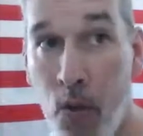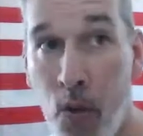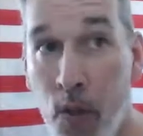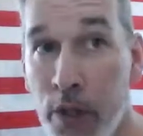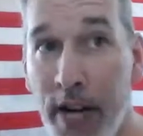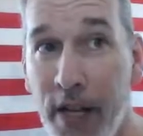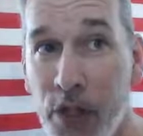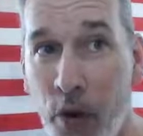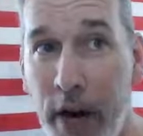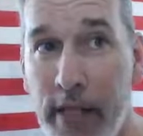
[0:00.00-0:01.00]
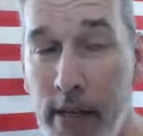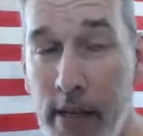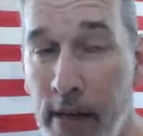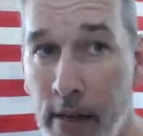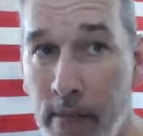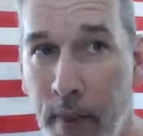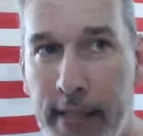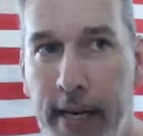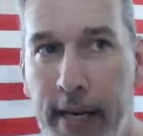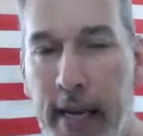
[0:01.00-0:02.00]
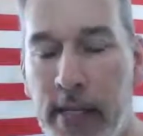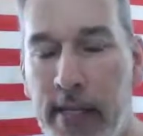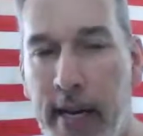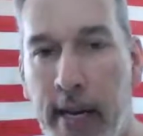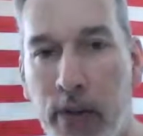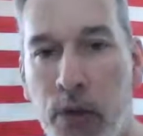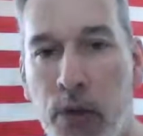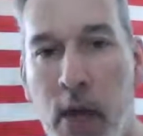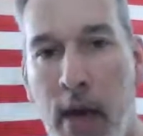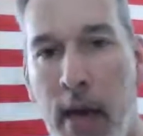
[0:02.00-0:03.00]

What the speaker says: which sounds crazy by today's standards.